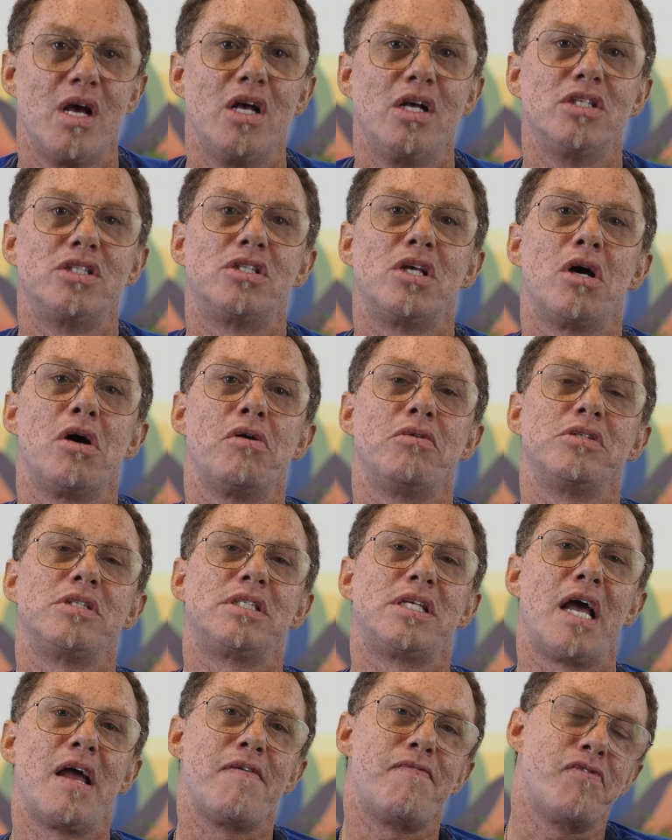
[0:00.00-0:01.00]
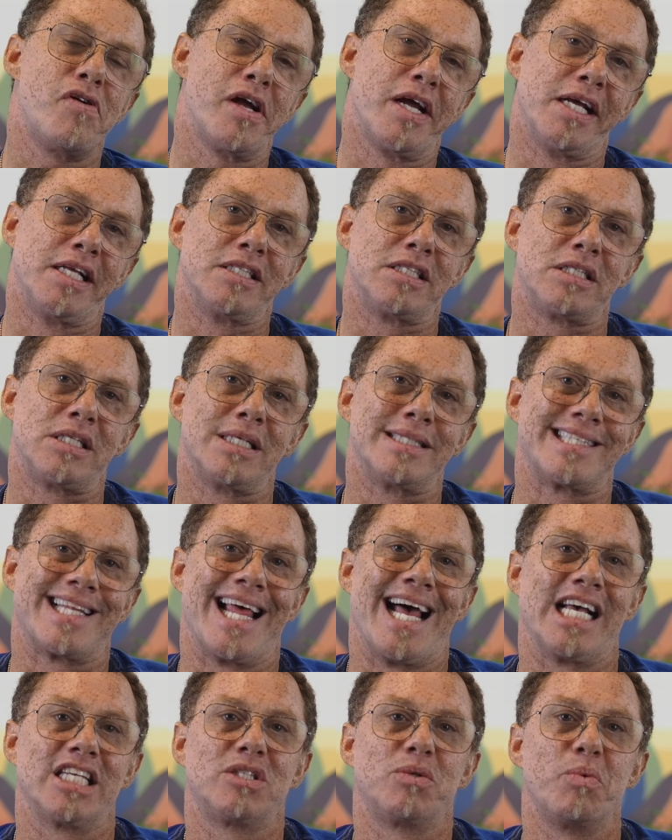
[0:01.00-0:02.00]
So say for instance,
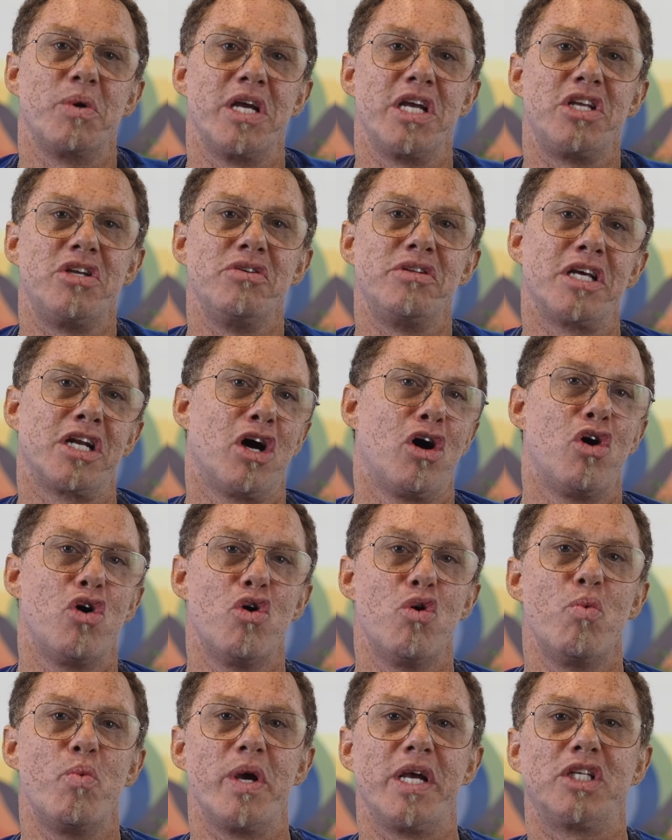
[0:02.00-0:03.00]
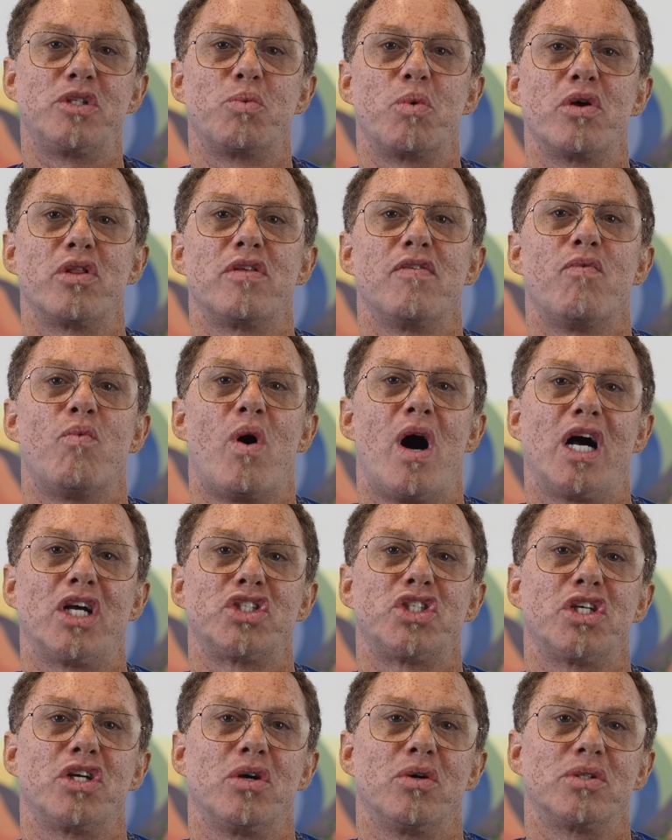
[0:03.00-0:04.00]
last week you did a whole week's worth of
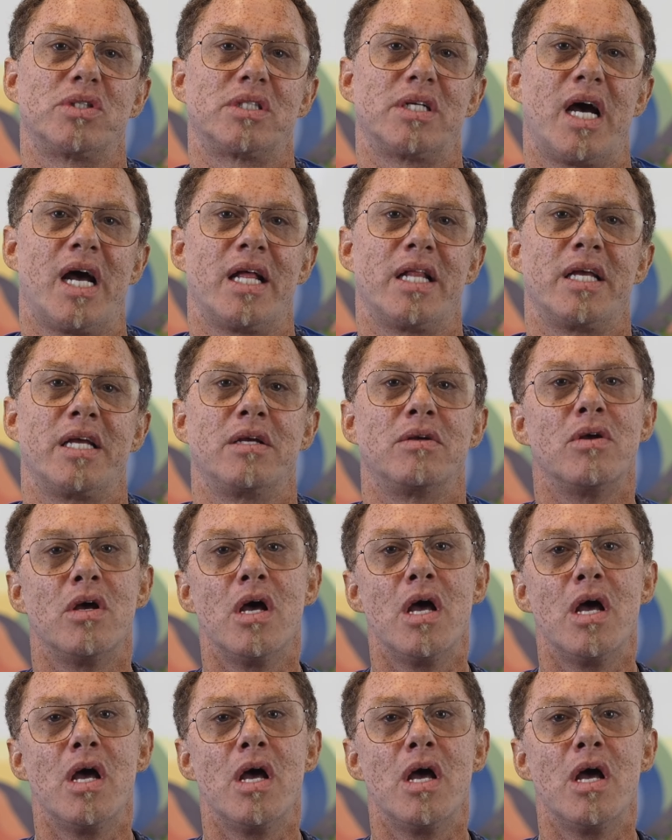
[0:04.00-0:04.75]
wash and go styling.